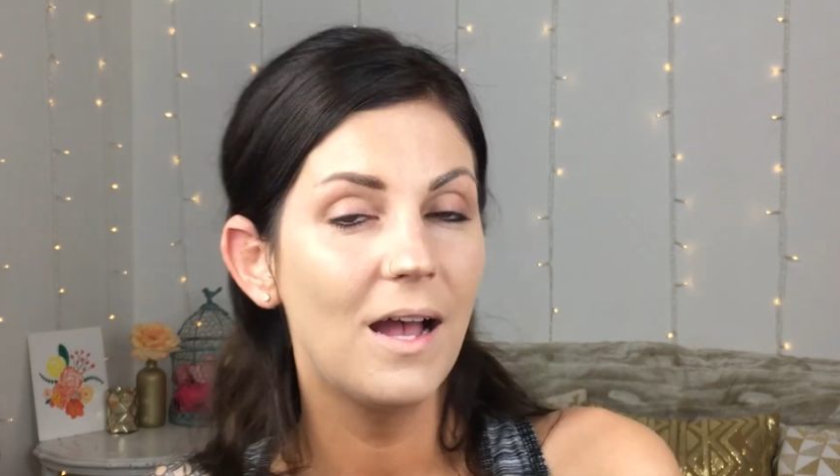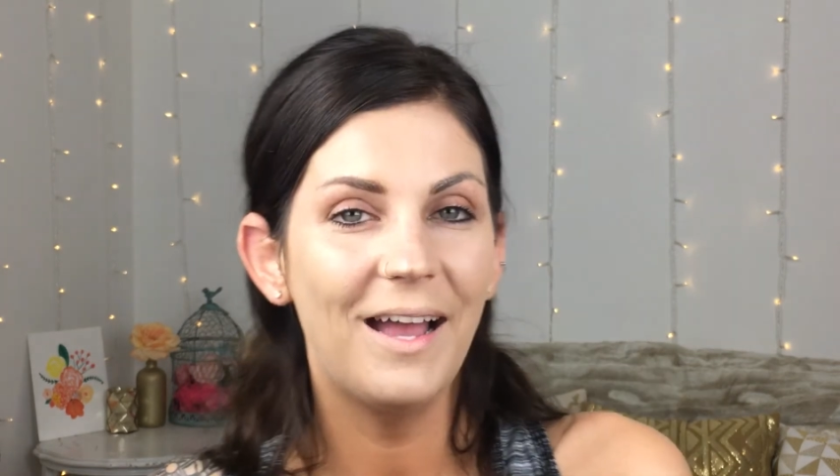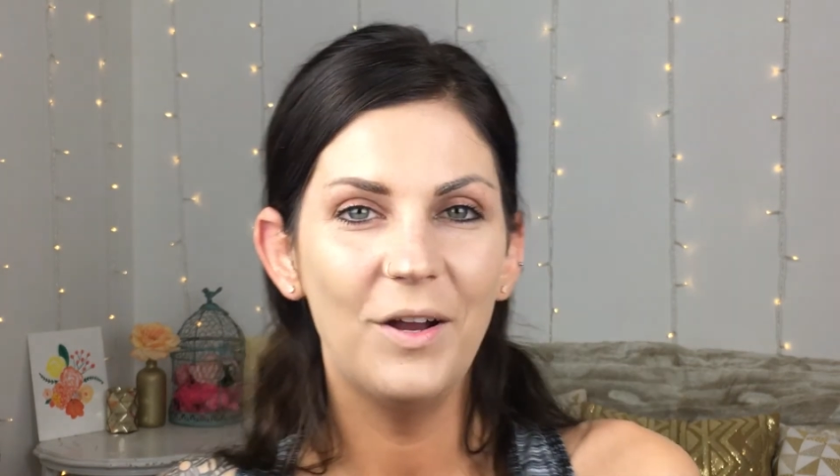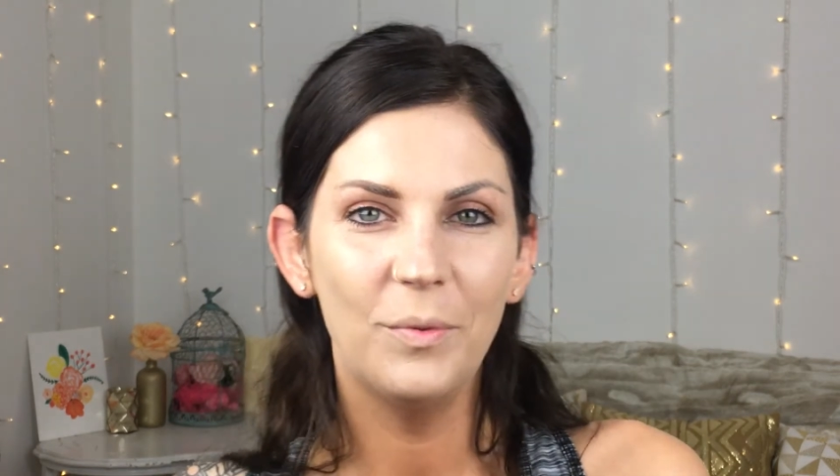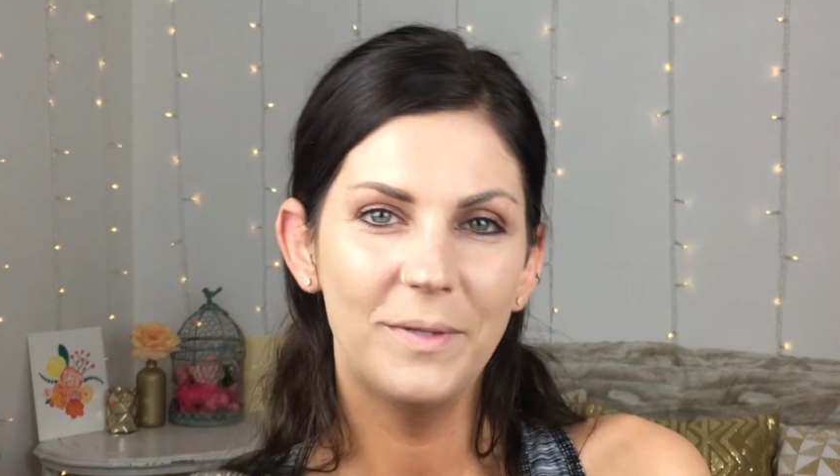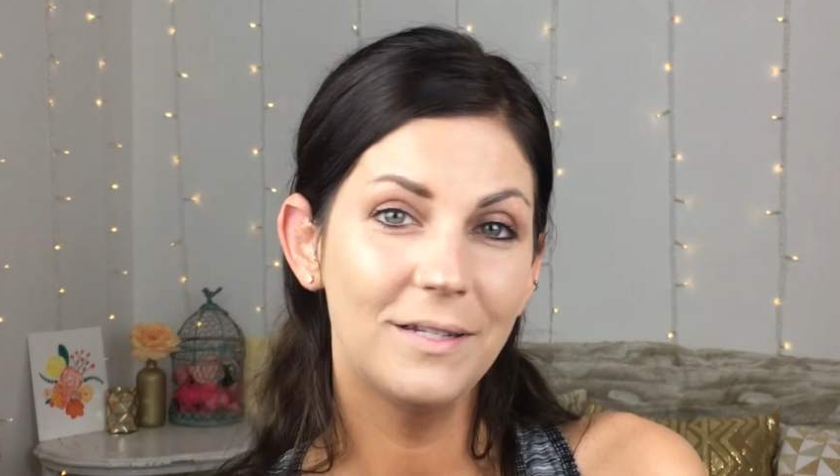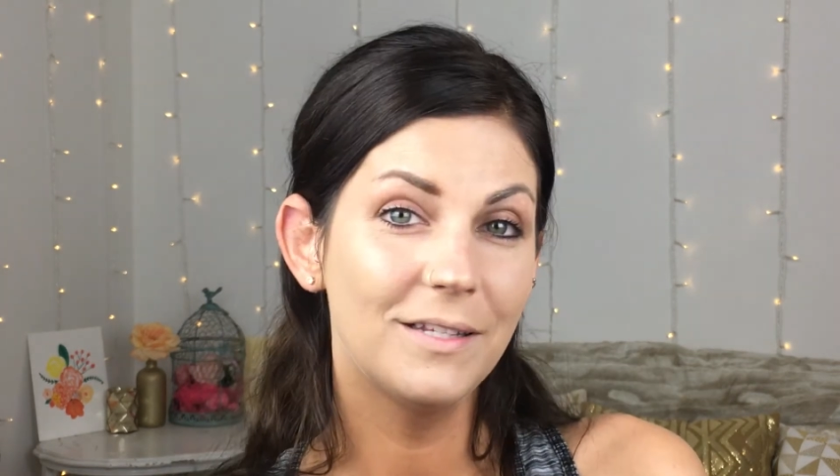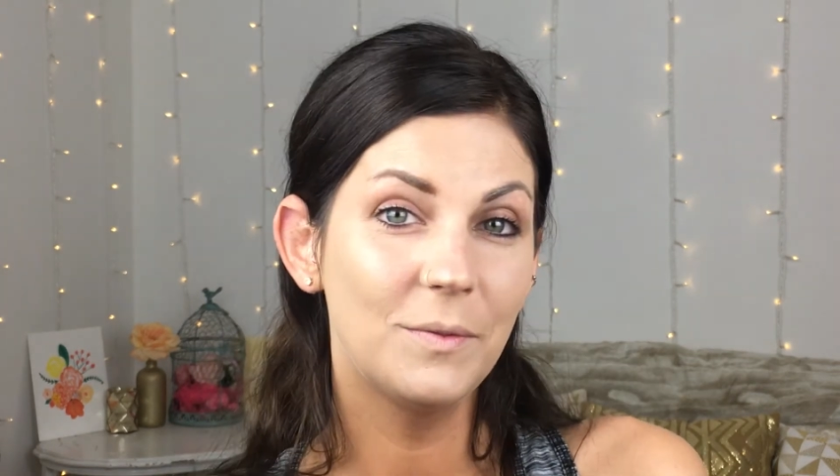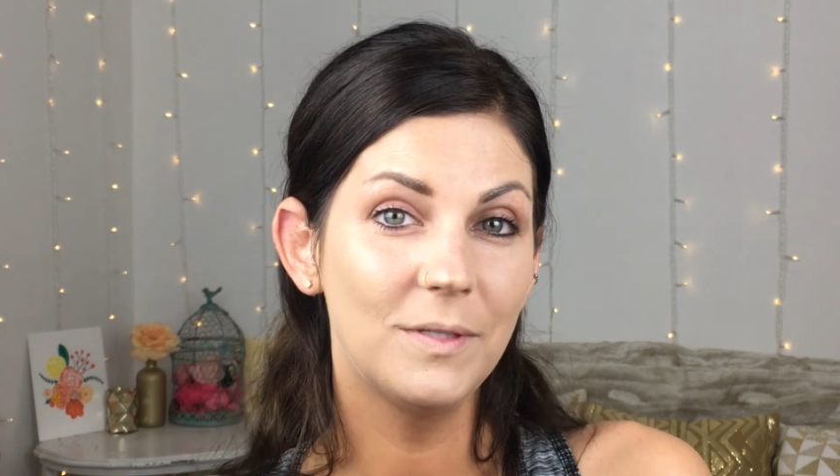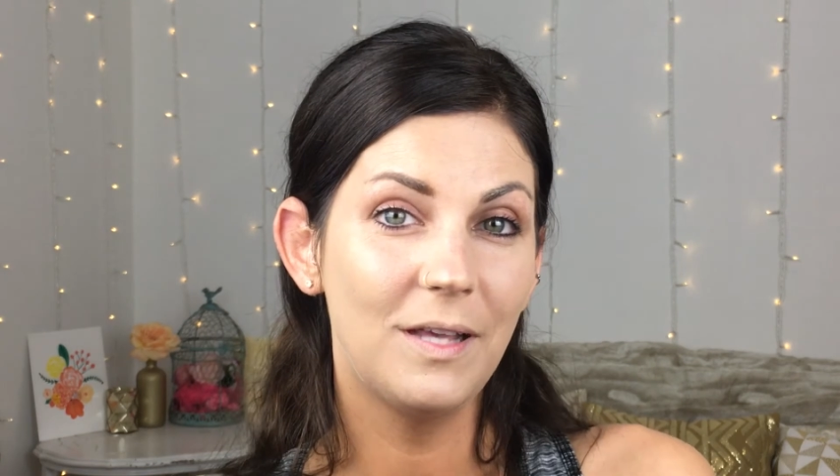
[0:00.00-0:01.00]
I hope that
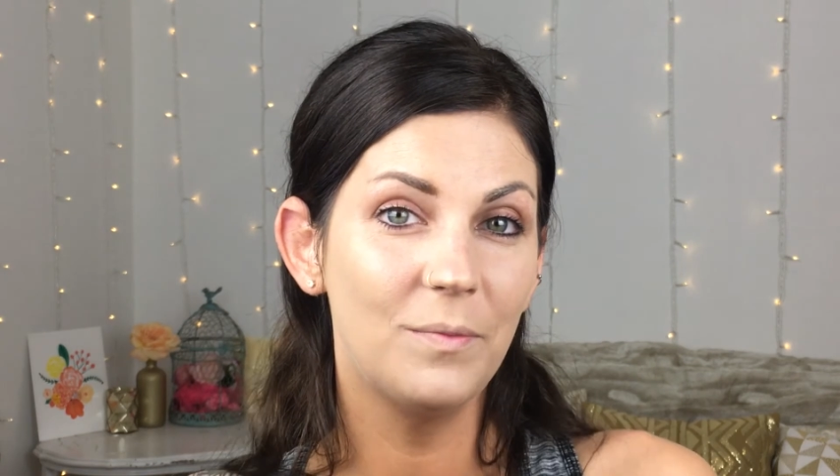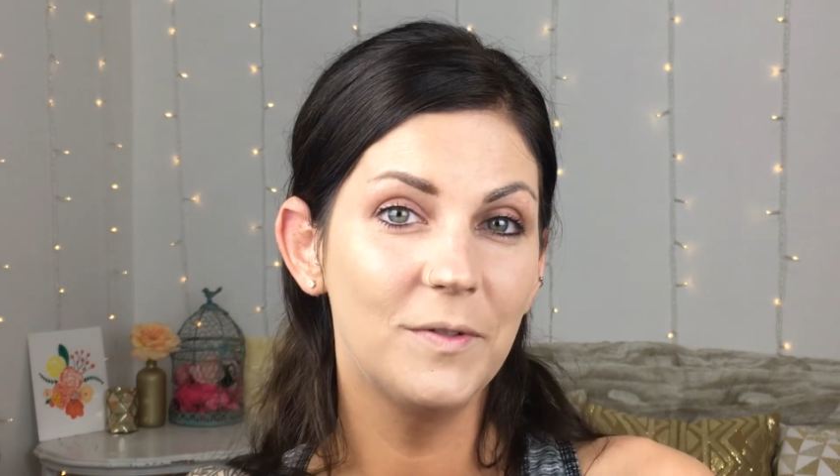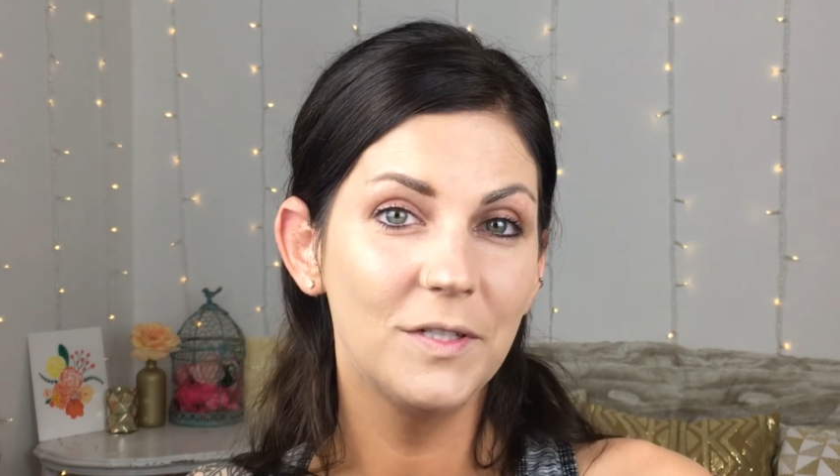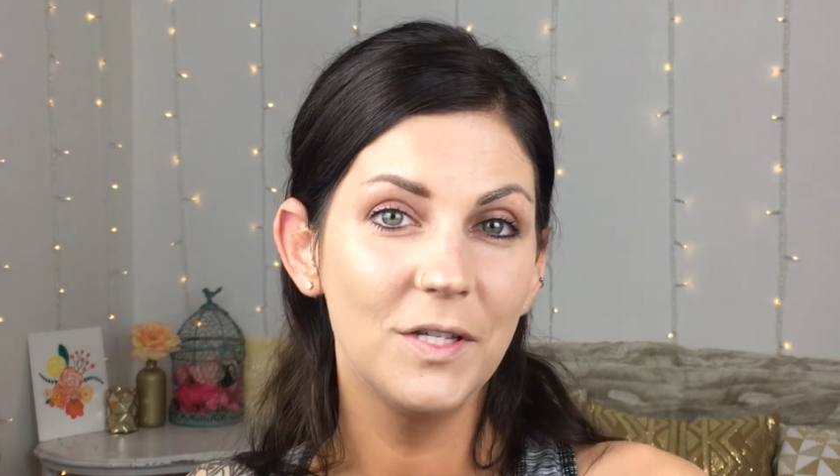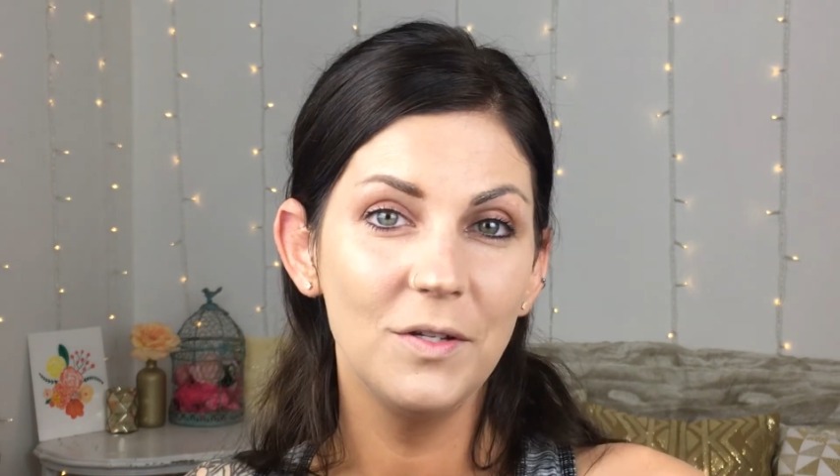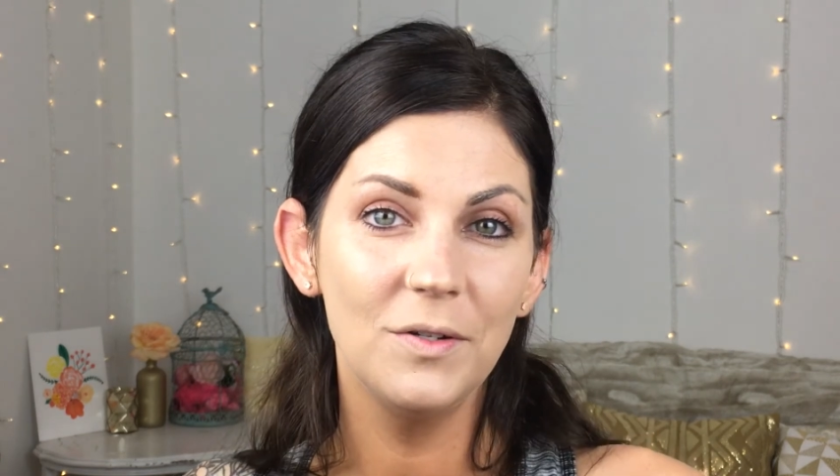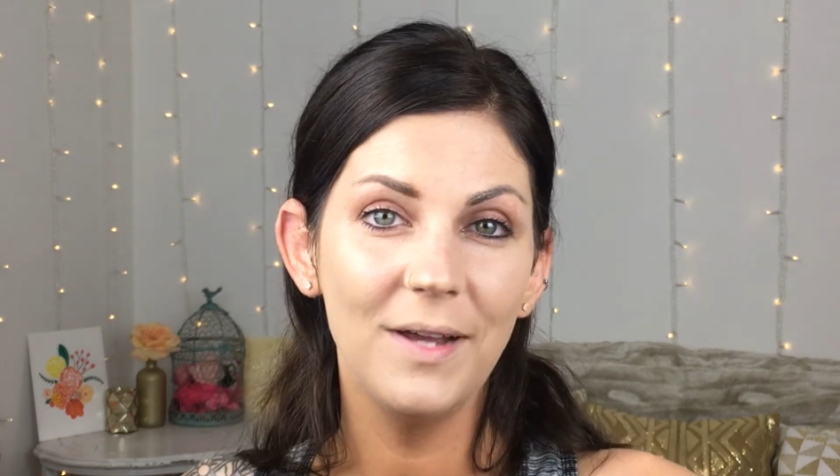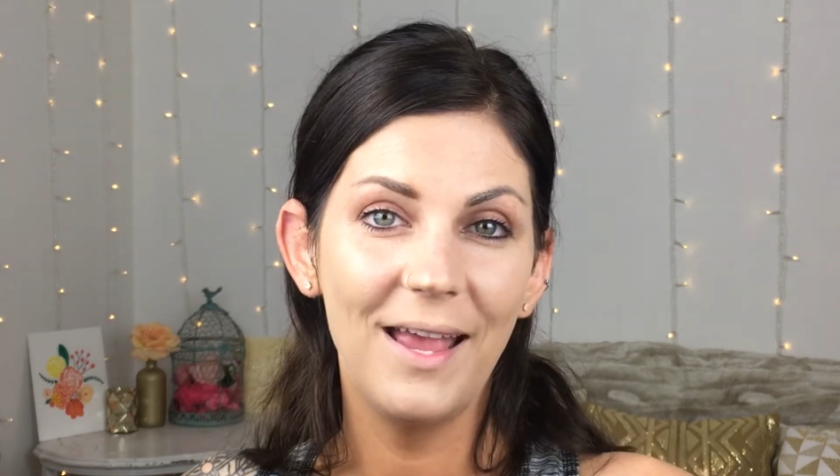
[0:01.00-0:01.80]
this was helpful to you